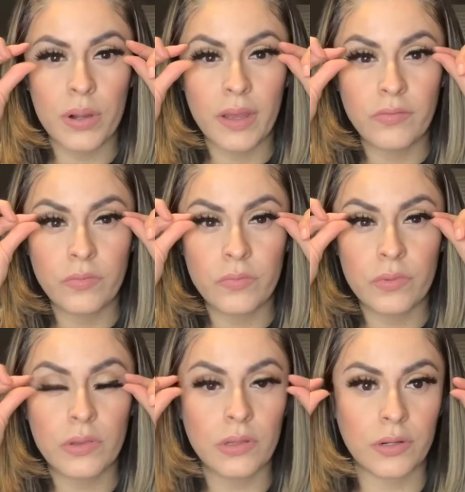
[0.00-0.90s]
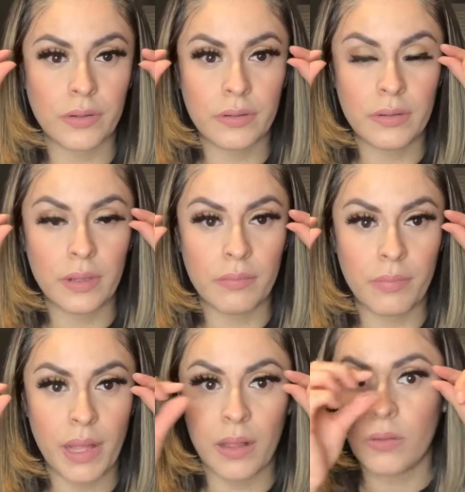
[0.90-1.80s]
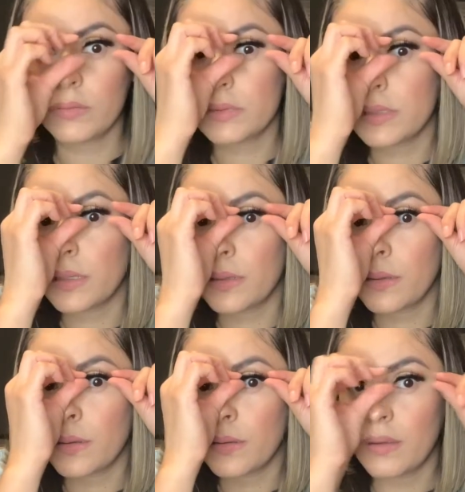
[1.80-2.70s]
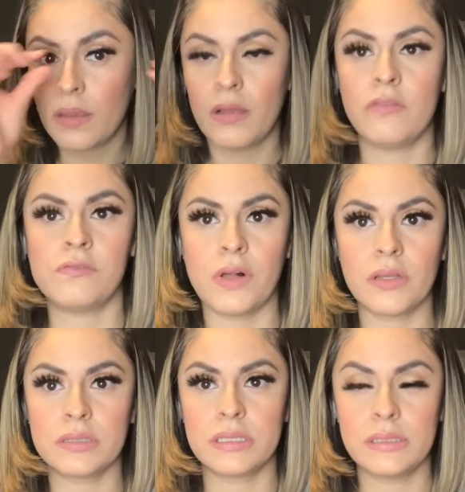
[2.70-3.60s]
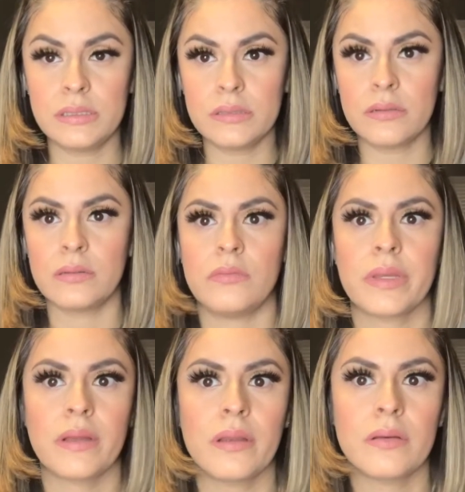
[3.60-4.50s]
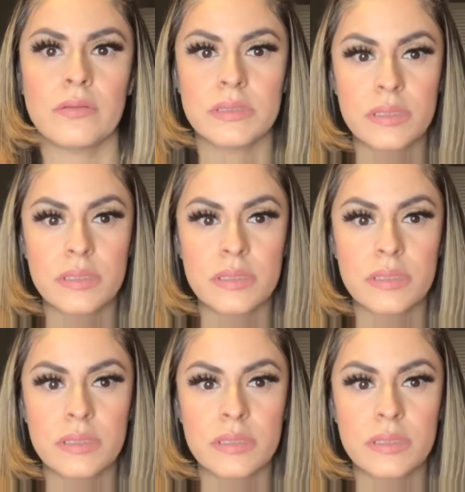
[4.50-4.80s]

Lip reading: Sometimes it's a good eyelash day. And sometimes it's like, what am I doing?